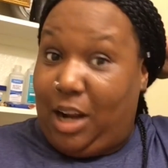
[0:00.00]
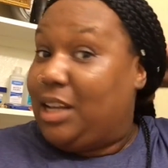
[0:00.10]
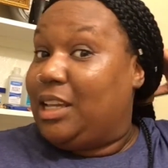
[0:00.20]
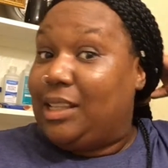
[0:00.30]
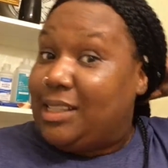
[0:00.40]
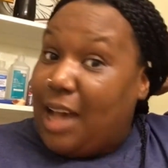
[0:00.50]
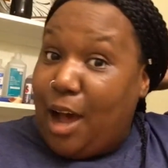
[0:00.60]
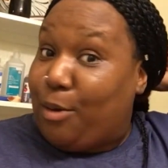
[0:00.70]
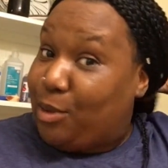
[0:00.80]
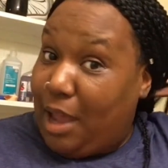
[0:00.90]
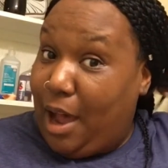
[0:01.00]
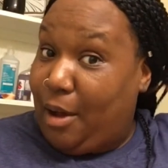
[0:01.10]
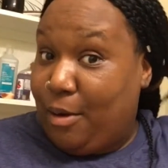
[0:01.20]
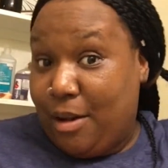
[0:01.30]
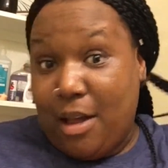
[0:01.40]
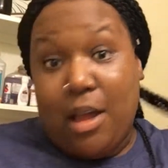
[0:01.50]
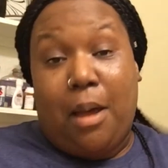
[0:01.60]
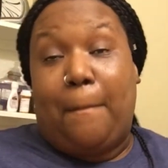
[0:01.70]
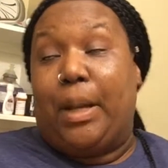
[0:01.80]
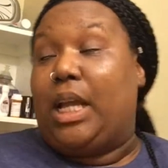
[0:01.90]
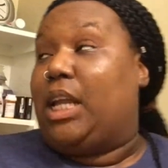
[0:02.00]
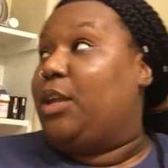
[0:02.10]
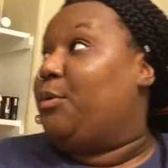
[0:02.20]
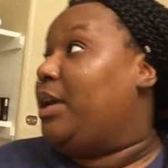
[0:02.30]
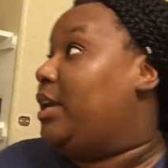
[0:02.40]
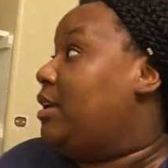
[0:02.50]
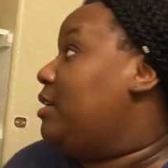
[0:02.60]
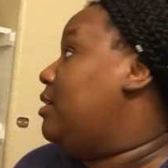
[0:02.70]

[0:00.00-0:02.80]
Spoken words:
To get the towel down, but anyway,